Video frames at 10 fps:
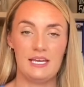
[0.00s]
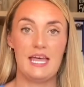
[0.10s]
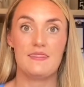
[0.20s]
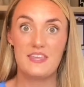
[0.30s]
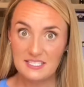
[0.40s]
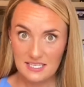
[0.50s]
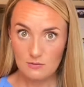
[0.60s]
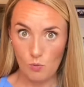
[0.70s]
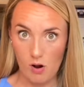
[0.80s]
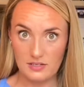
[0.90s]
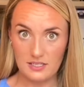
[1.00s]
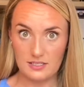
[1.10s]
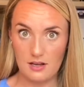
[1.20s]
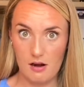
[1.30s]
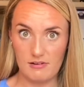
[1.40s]
this is what a
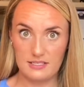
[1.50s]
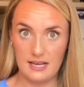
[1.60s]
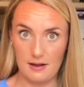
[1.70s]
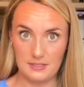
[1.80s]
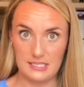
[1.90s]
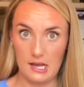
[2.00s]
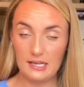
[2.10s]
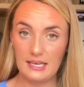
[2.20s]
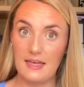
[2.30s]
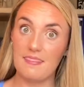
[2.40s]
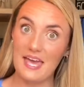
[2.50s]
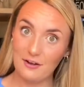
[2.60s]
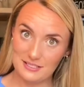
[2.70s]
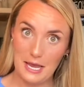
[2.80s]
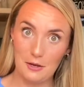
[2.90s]
siren sounds like, and then
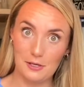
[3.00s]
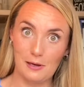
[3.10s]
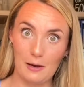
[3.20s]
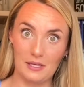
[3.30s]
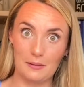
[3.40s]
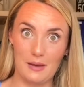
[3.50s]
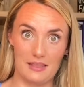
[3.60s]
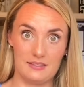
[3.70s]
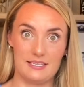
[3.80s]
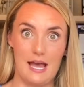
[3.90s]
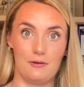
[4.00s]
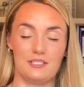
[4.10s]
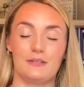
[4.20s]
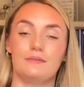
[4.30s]
I'll tell you how we can make the sound.